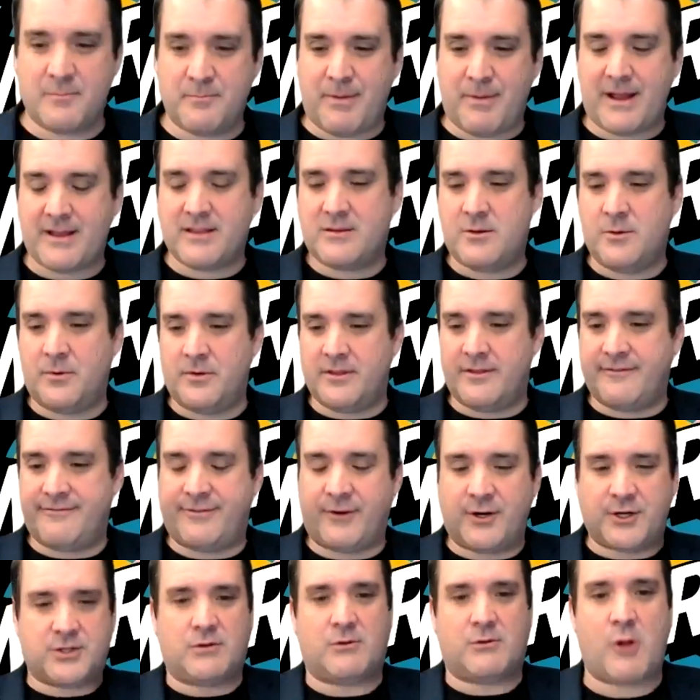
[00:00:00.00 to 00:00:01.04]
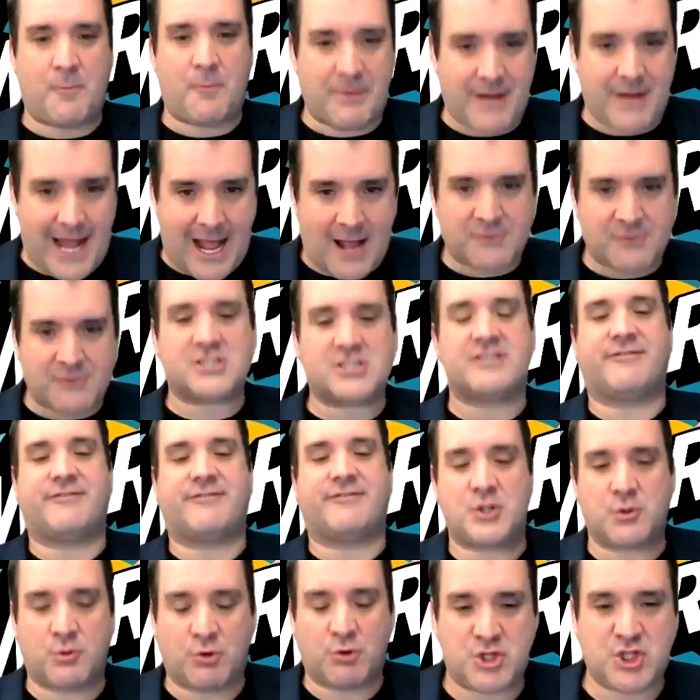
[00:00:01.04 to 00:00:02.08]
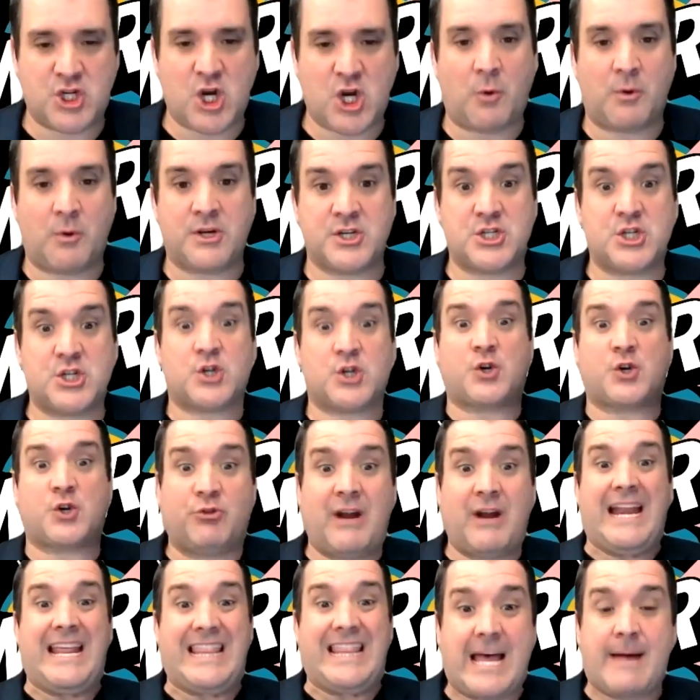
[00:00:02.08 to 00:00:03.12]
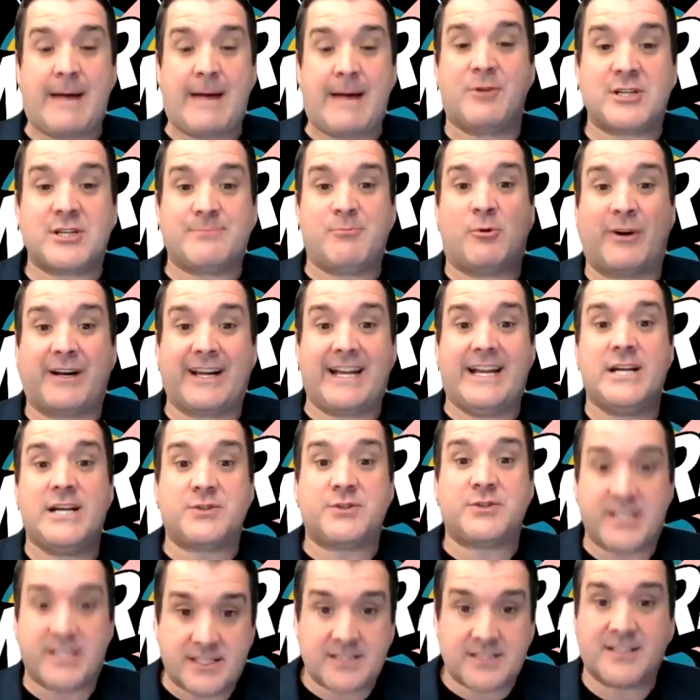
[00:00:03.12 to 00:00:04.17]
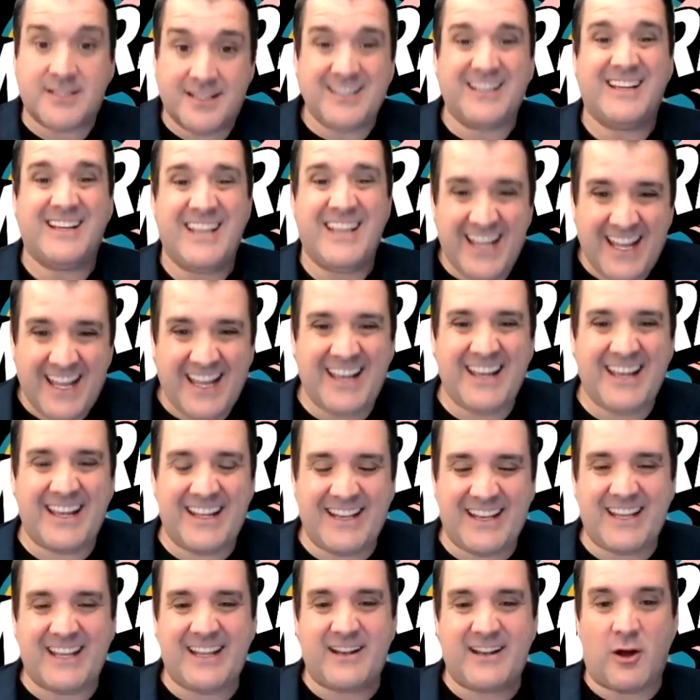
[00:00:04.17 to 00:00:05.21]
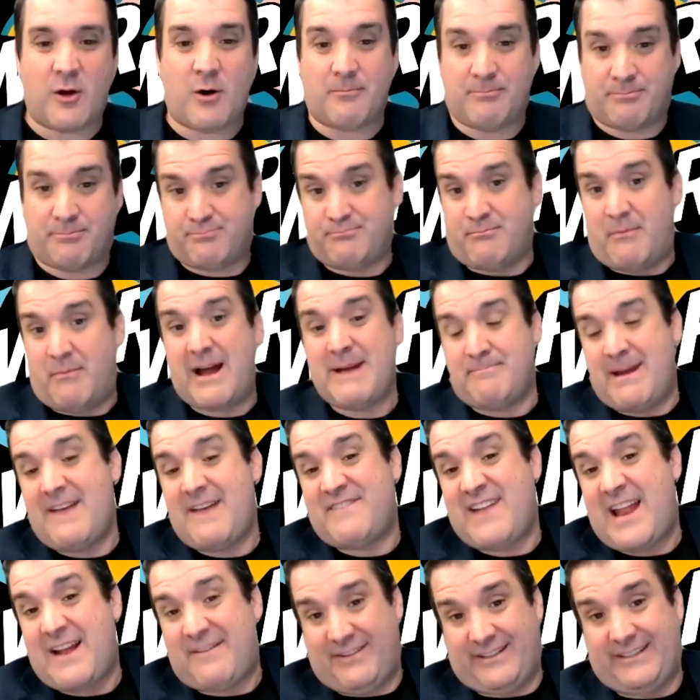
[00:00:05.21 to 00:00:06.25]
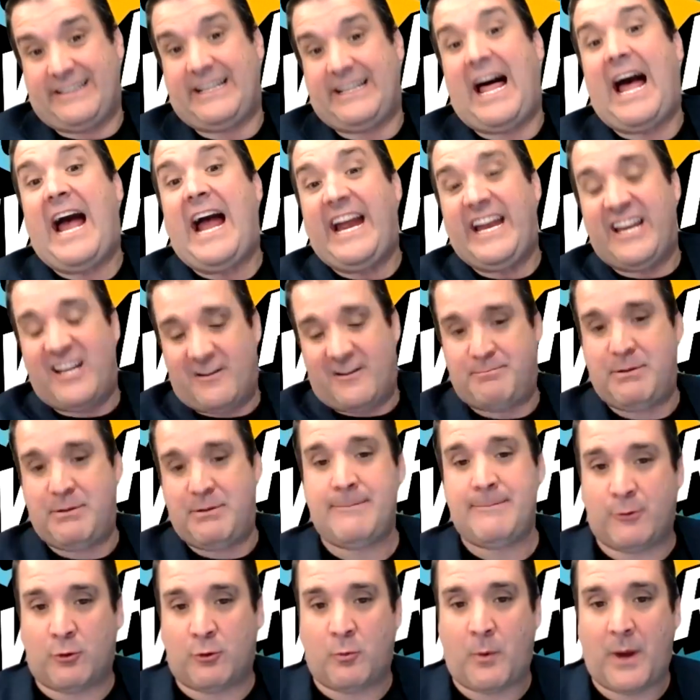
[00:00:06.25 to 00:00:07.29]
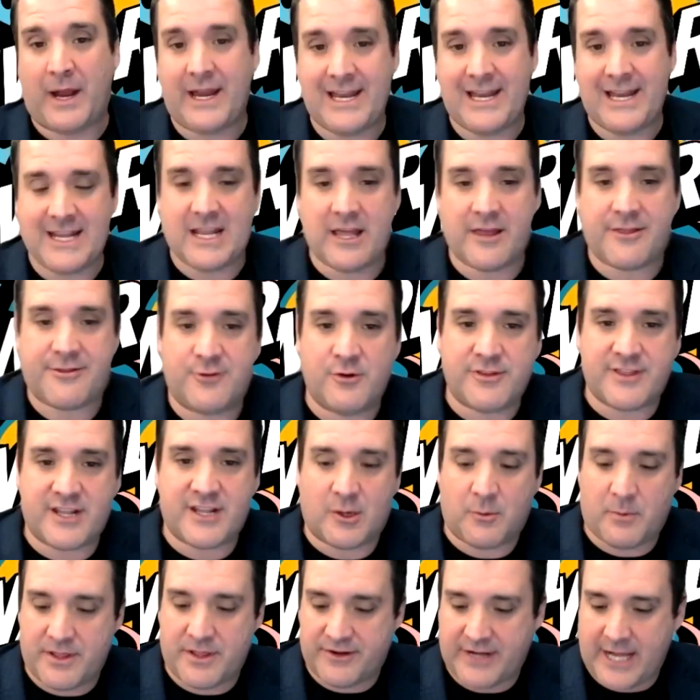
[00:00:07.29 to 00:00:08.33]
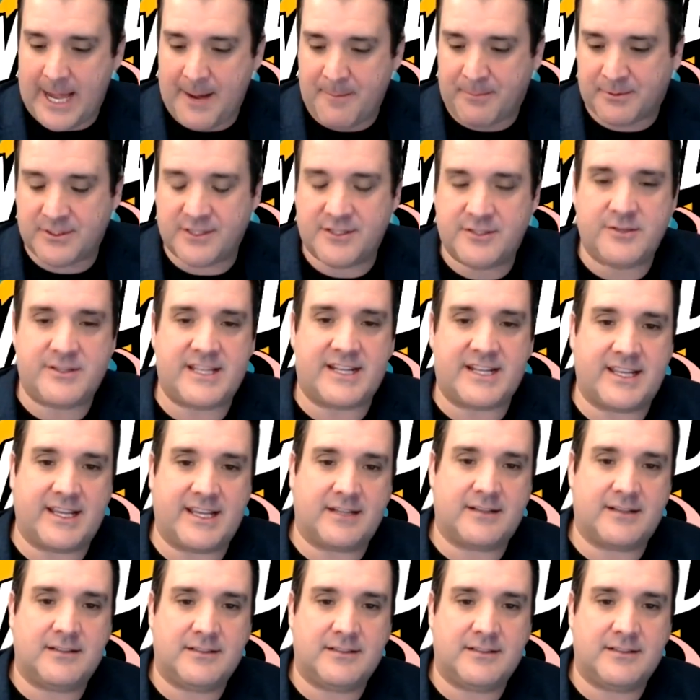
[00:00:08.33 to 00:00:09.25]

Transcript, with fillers: by doing the virtual open houses, the virtual showings, you're creating that much more interest. And, and, and might may even have a line of people waiting to get through there when they're able to do that again